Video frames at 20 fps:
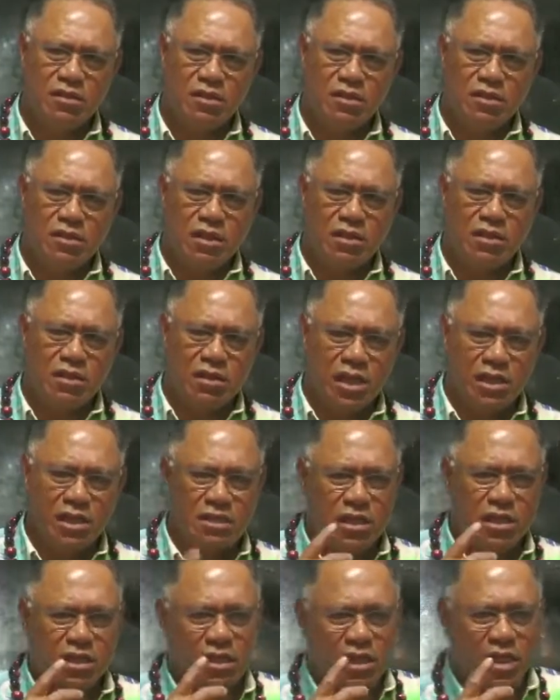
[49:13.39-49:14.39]
The next
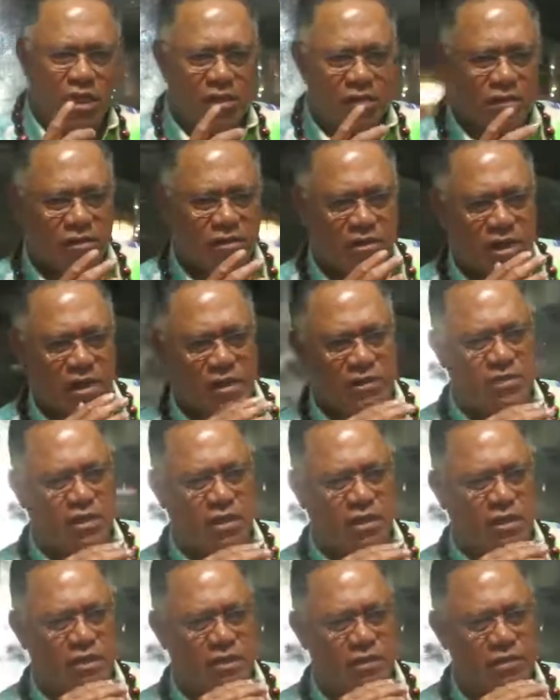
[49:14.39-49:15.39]
thing that
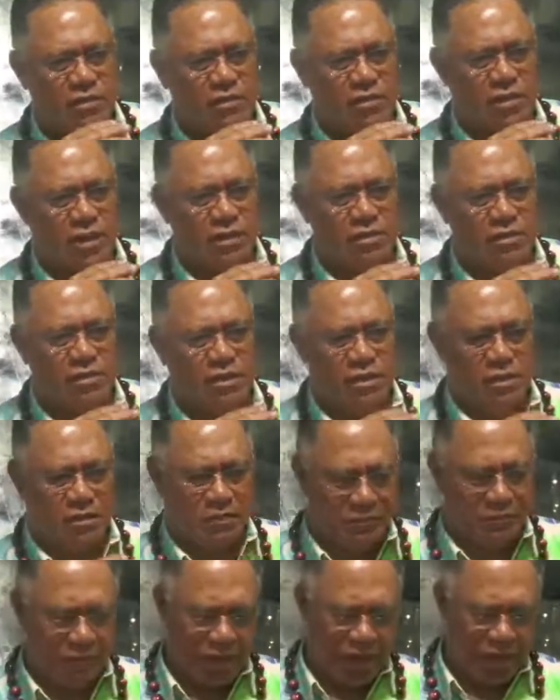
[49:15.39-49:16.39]

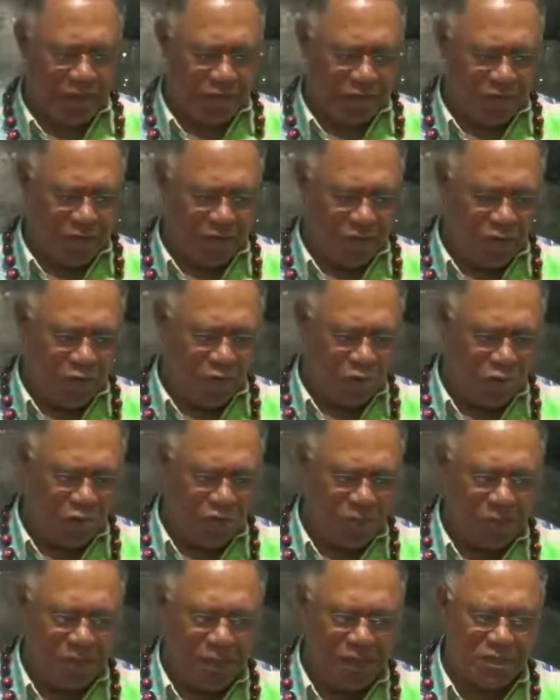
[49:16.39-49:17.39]
elevate the holy
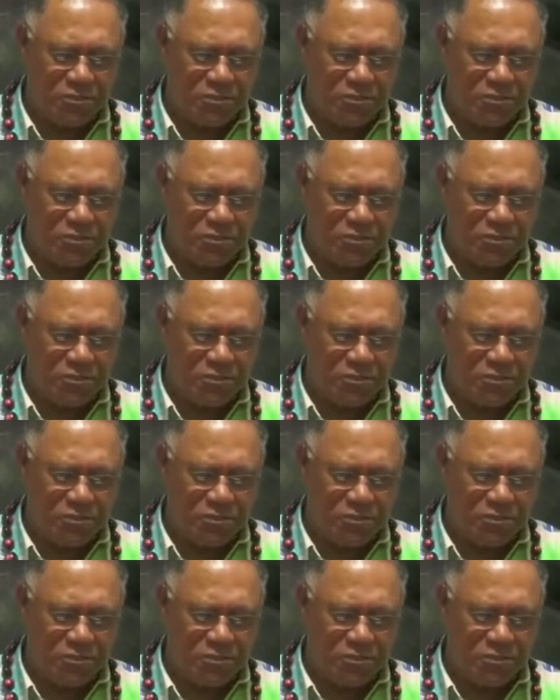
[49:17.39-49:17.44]
place,